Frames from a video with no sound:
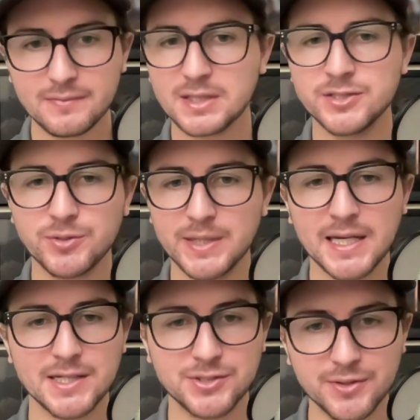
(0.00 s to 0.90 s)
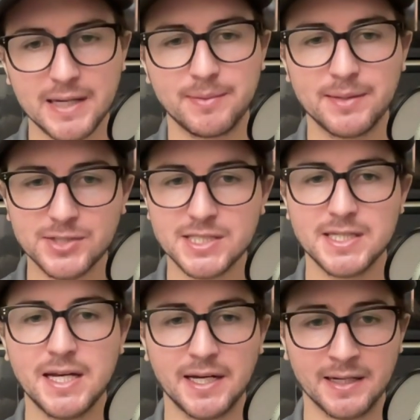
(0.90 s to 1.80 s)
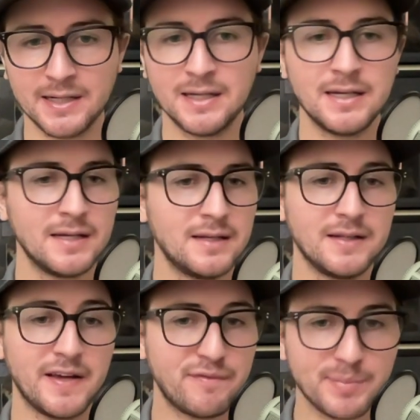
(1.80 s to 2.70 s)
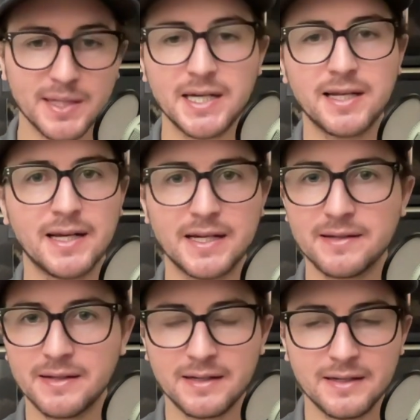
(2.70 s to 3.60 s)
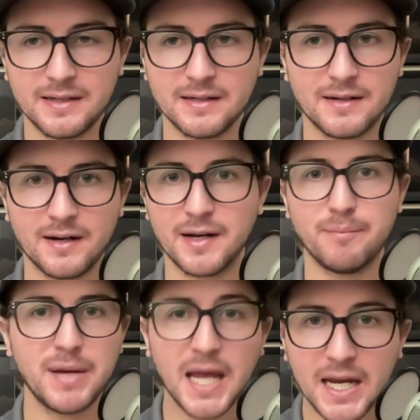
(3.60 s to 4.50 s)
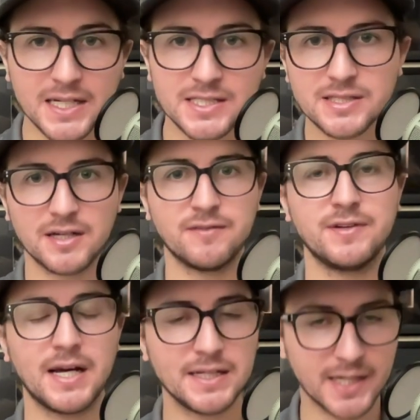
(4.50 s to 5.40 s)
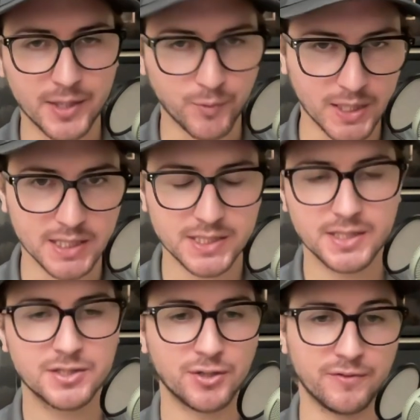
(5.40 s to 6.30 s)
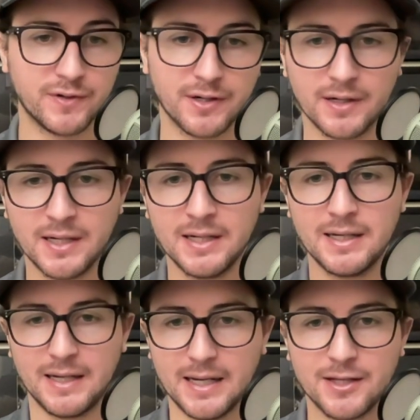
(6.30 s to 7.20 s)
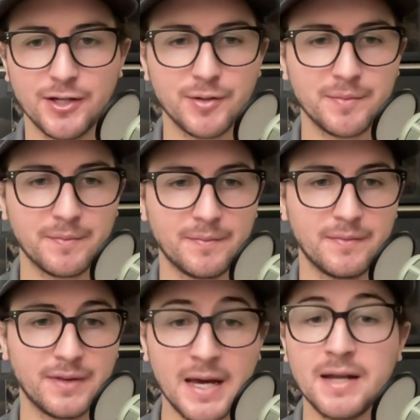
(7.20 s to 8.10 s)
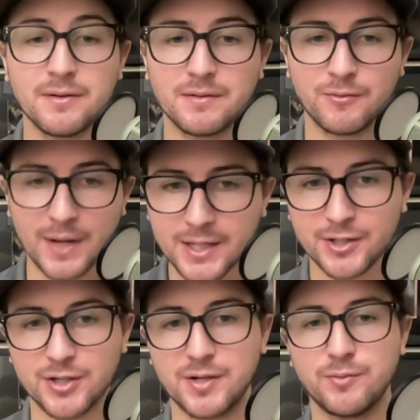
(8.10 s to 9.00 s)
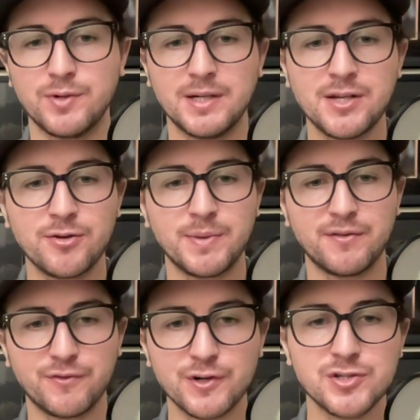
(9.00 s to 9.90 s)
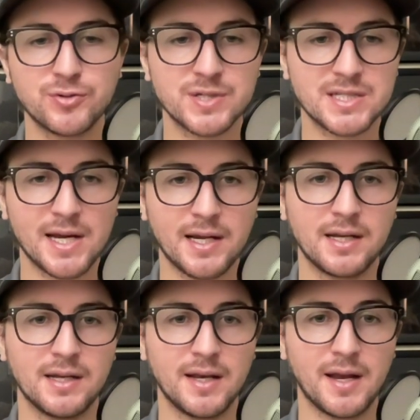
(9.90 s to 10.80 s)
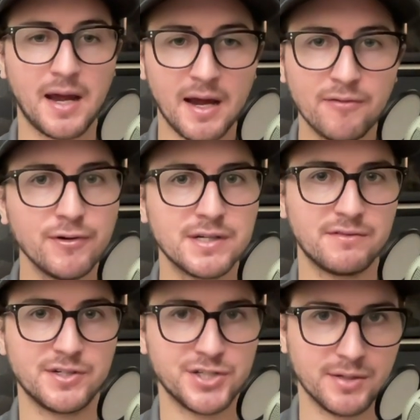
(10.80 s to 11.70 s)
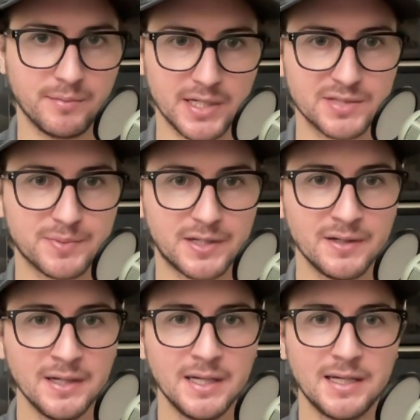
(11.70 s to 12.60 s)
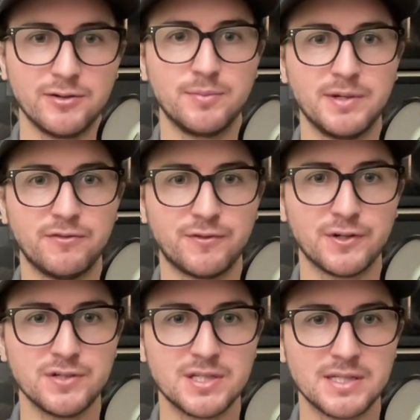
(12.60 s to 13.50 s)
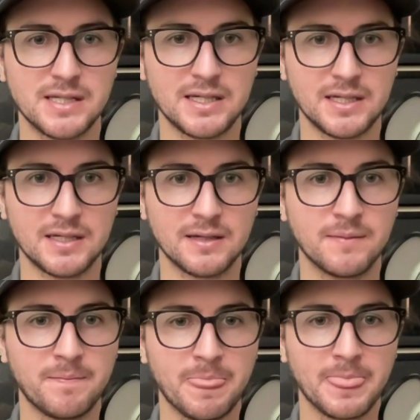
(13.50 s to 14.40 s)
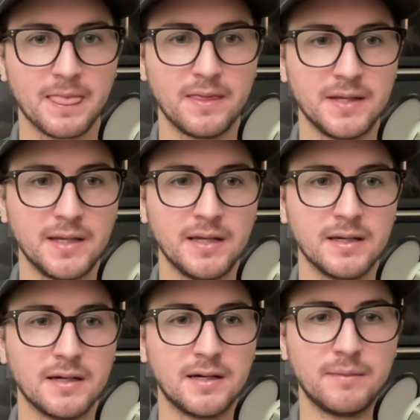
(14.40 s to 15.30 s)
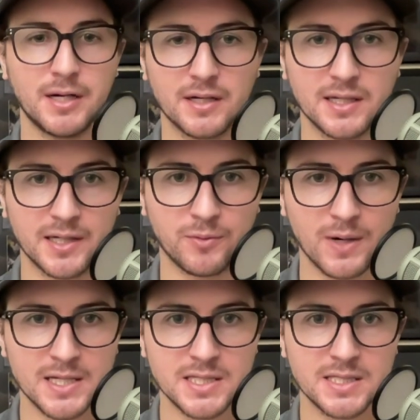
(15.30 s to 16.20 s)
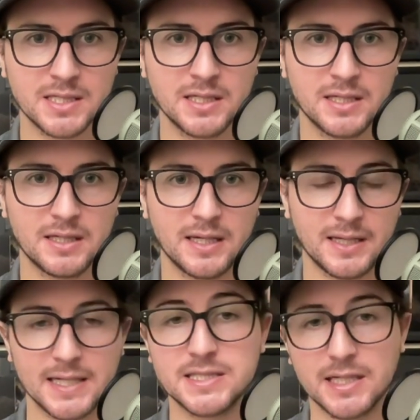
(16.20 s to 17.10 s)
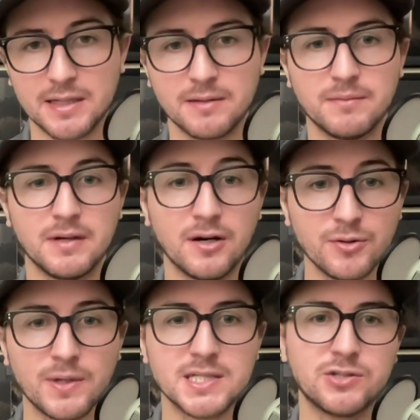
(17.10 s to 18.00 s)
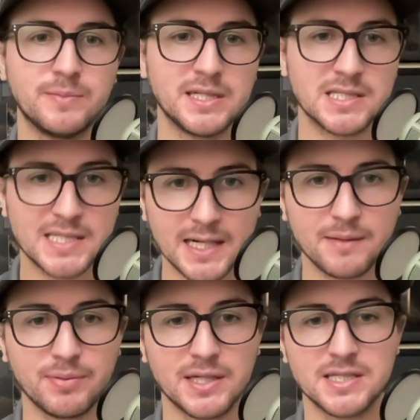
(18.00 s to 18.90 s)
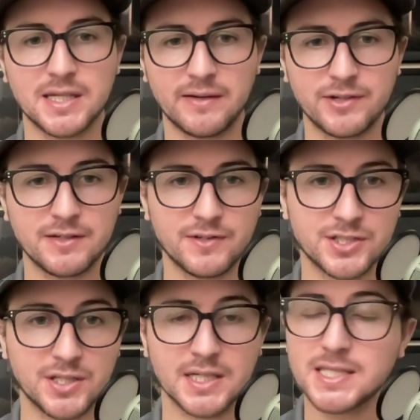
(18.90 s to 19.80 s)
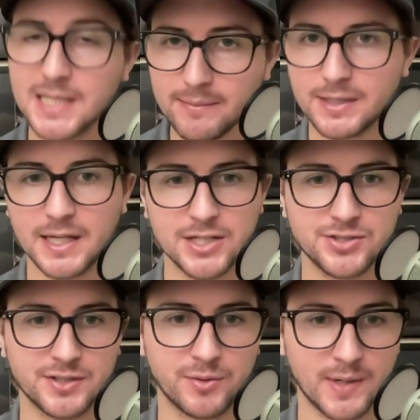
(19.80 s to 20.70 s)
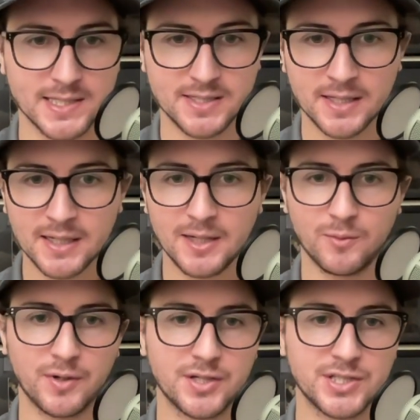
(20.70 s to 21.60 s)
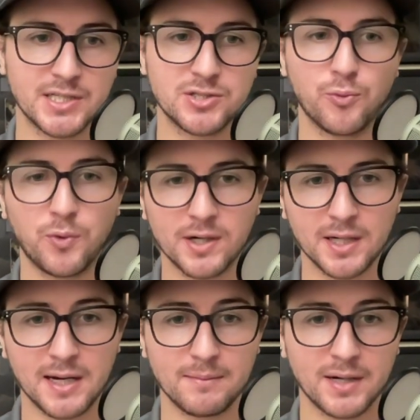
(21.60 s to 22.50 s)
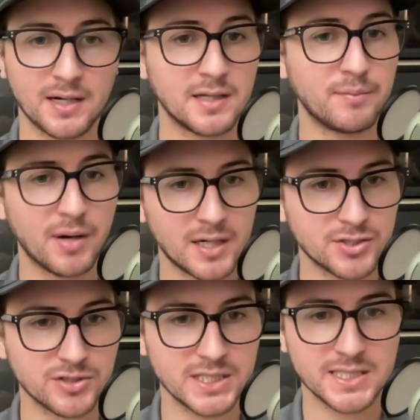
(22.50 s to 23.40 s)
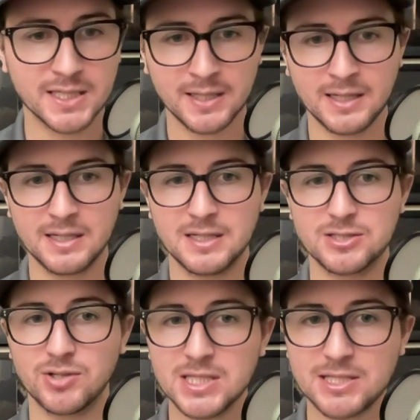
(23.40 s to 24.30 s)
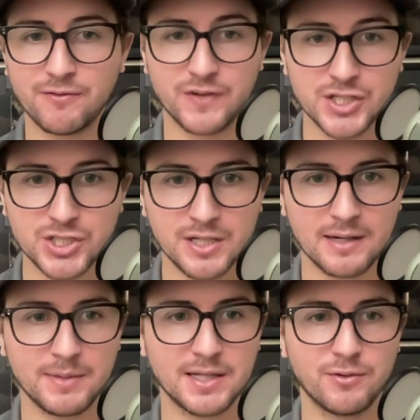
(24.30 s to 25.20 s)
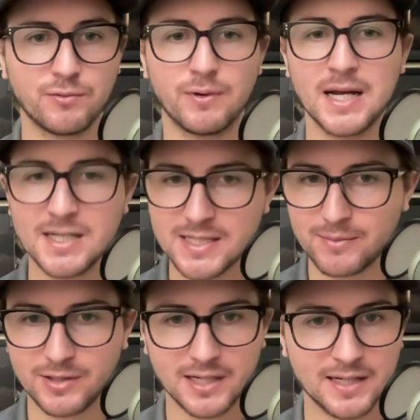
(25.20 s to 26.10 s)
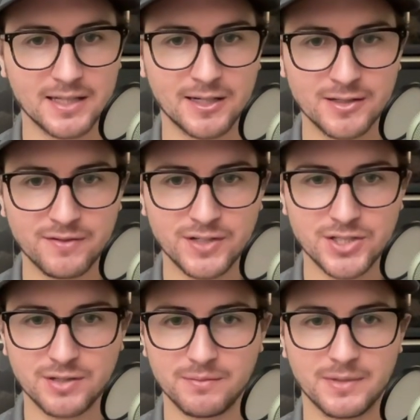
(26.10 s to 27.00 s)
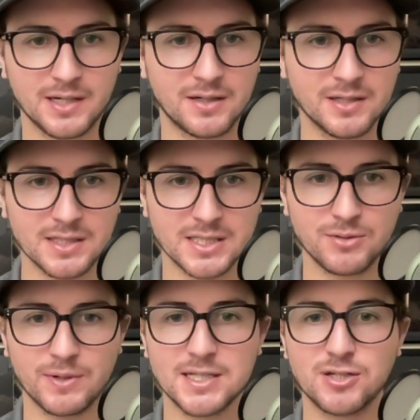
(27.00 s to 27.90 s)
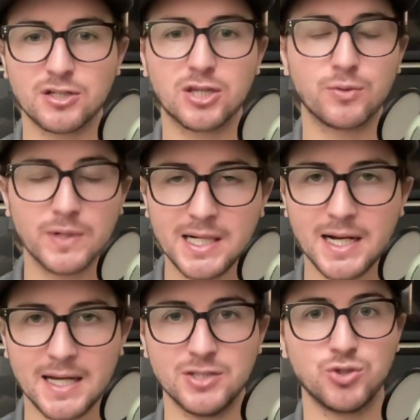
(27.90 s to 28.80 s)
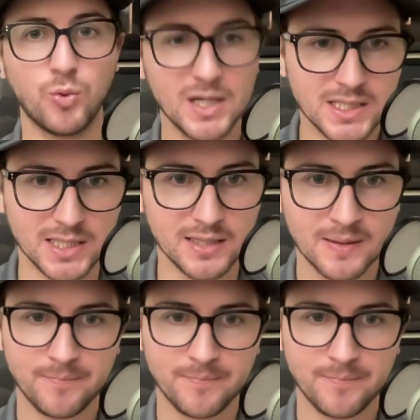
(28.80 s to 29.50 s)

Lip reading: So we can't do that. But I'm just saying they've played like on a pace of 99 wins so far. And that record would either be first or second in every division in baseball. It would be first in the American League West, and that's it. Otherwise, it would be in second place in every division except the National League West, where the Giants are one game behind the Padres. So this division, I mean, the Reds, I'm looking at their division. My goodness, the Reds are 3-20.